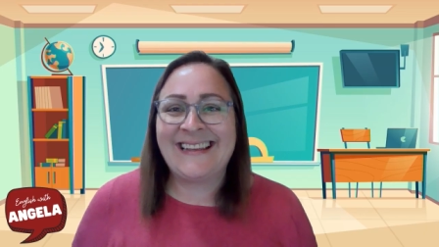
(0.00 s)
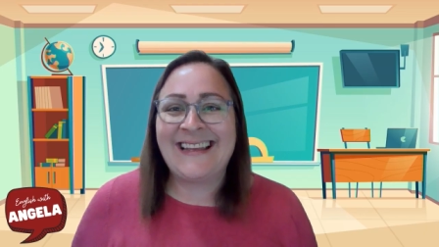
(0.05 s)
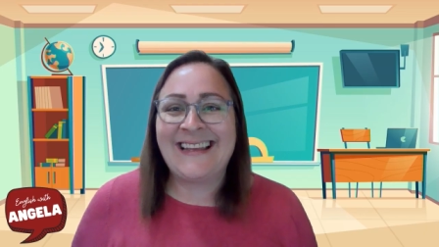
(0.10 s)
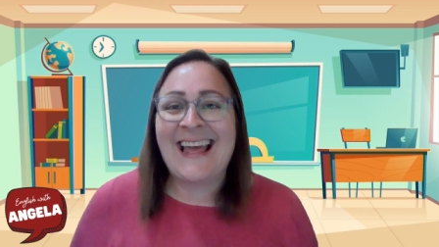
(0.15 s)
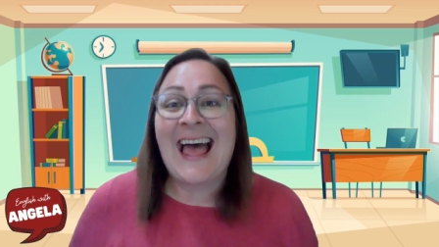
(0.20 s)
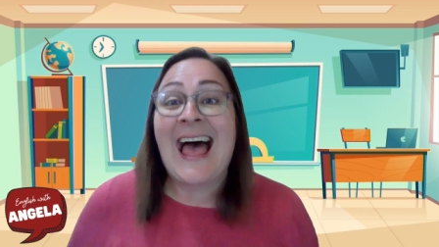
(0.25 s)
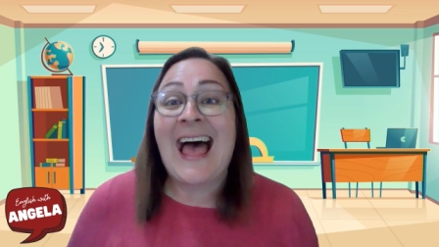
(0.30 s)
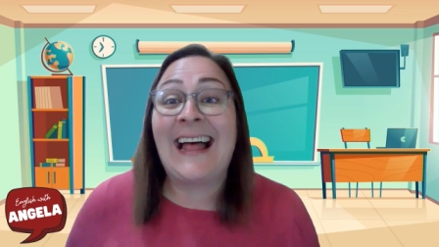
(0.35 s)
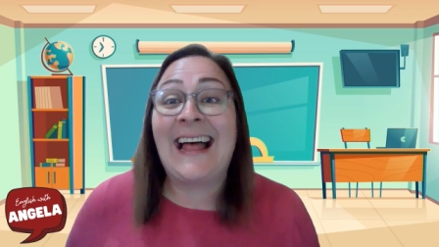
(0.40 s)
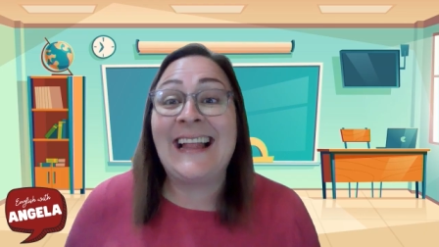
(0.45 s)

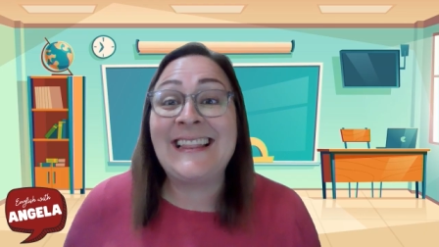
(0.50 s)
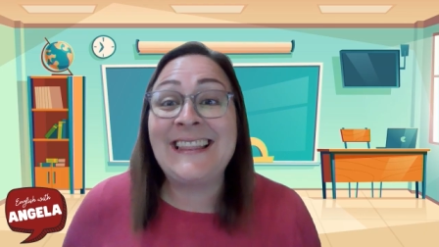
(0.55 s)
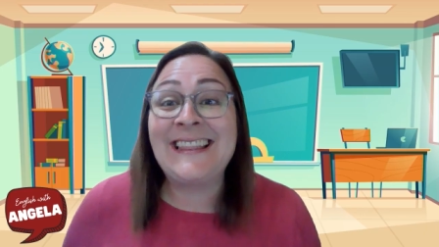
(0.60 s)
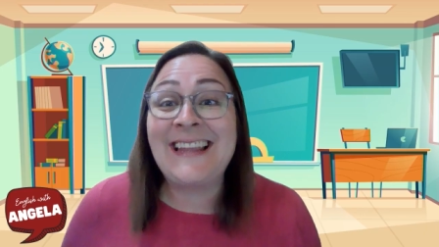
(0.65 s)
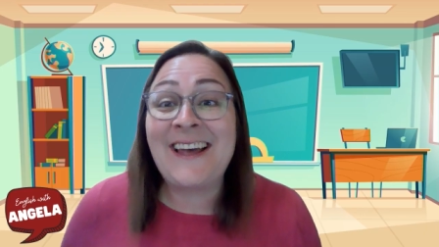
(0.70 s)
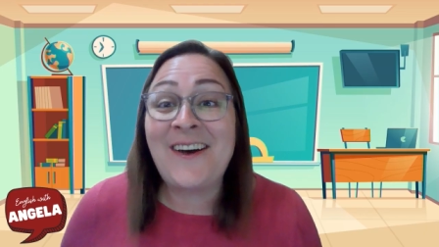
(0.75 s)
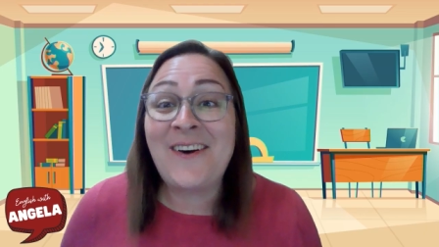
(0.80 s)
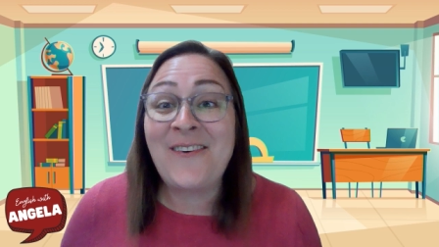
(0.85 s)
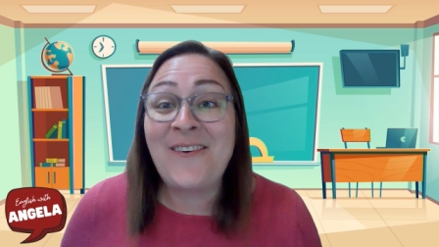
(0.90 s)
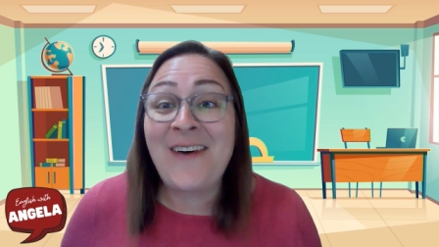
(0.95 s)

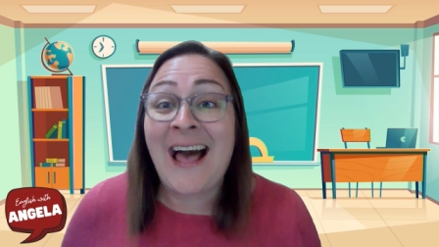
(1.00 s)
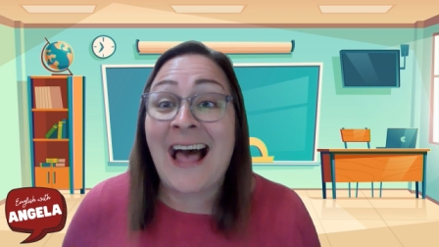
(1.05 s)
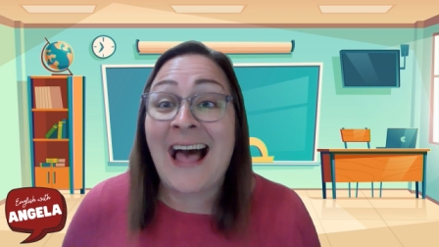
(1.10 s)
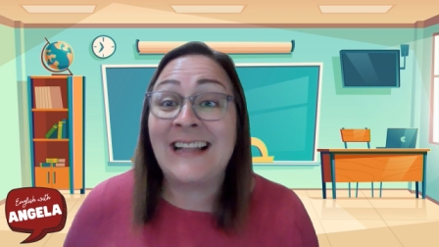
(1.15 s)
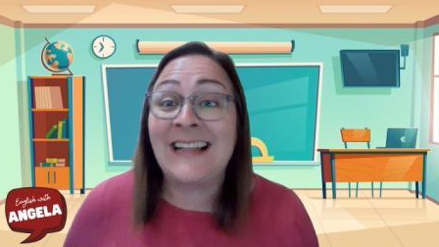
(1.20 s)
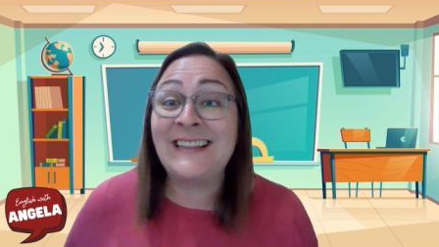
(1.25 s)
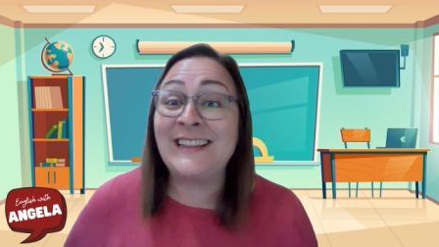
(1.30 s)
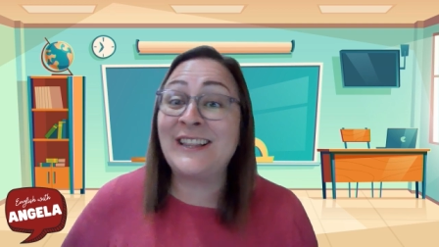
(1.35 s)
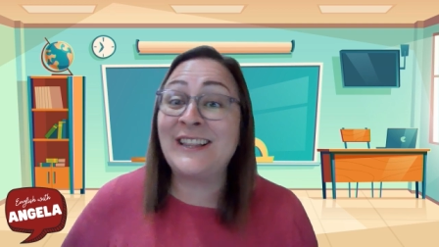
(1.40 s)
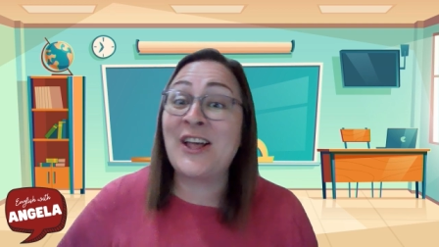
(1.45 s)

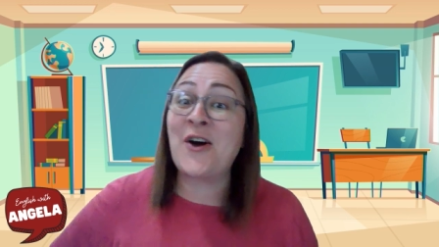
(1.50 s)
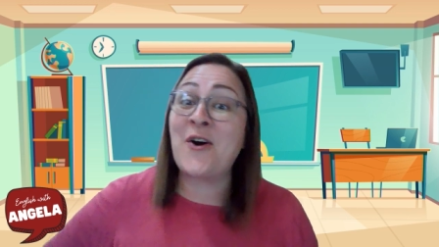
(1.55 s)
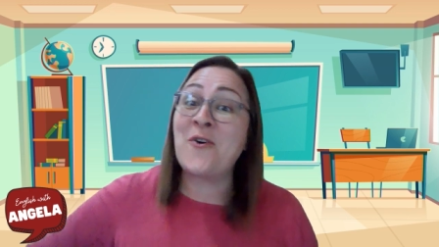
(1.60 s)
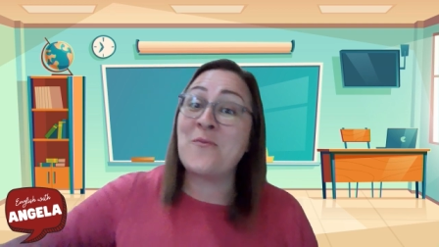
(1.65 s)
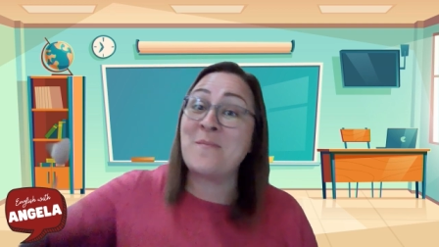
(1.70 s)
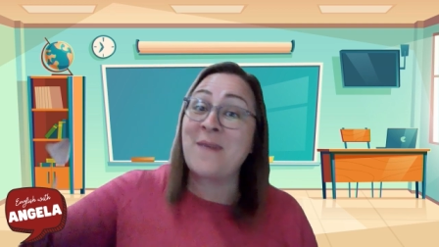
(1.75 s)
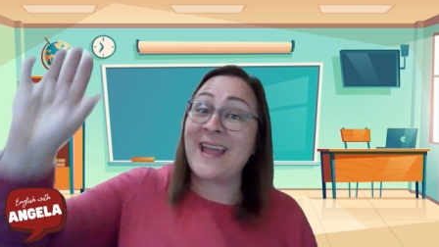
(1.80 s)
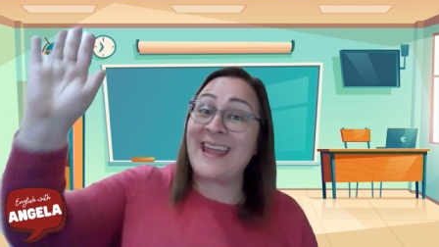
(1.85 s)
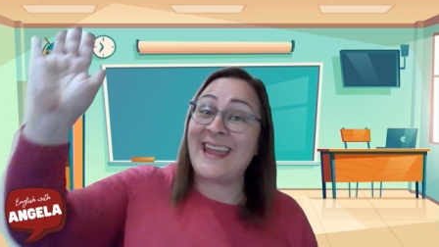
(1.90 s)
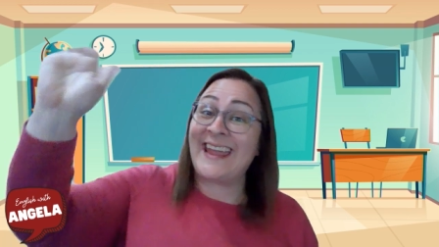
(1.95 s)
Hello,
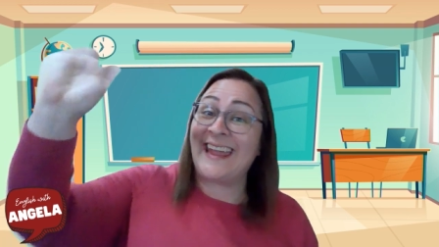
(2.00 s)
my